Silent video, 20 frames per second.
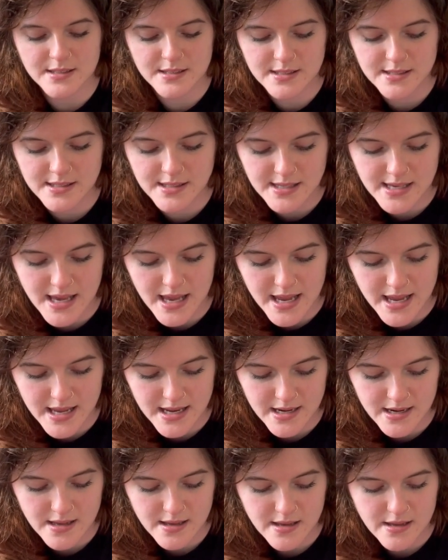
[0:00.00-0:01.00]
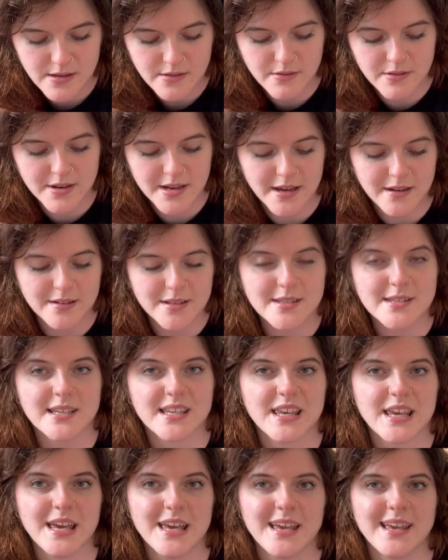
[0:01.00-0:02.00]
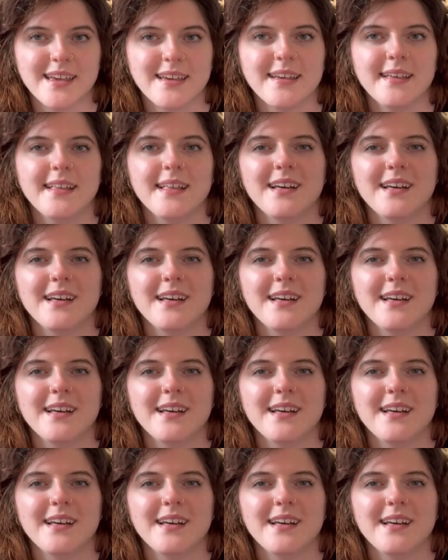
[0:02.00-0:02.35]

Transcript: skein, well now it's a cake,